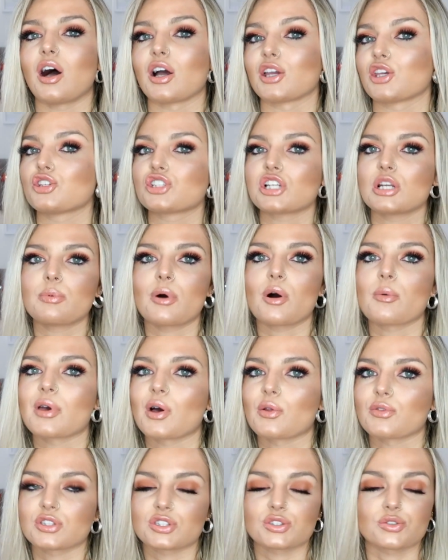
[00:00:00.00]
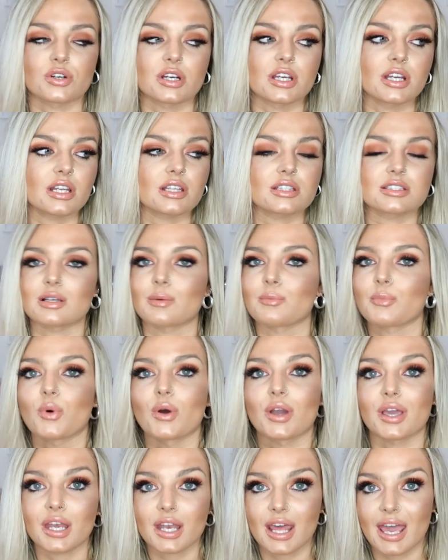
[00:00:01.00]
I usually pop it on the screen at some
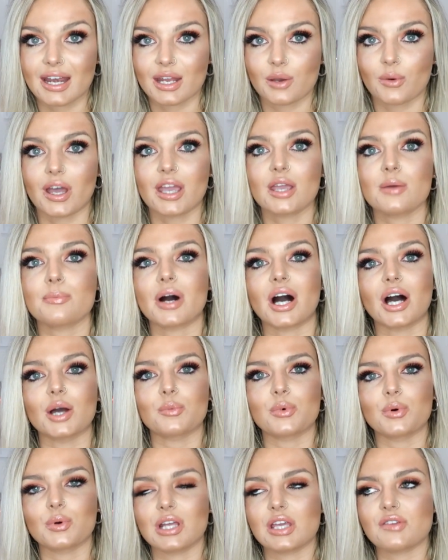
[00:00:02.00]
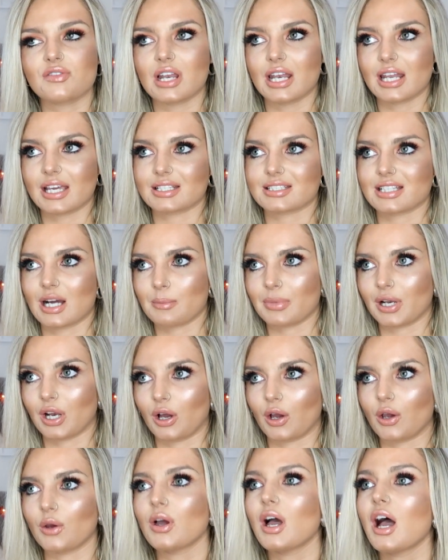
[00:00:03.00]
point anyway, but I will leave it linked down
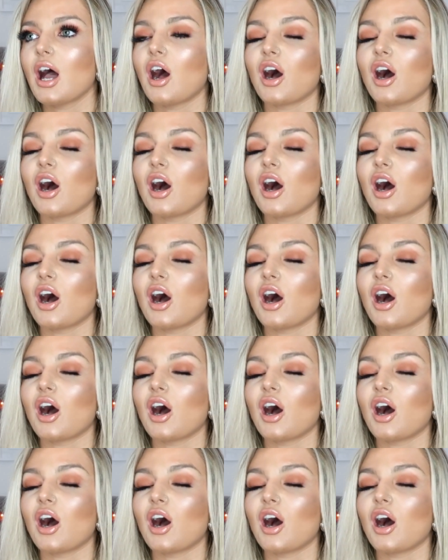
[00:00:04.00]
below.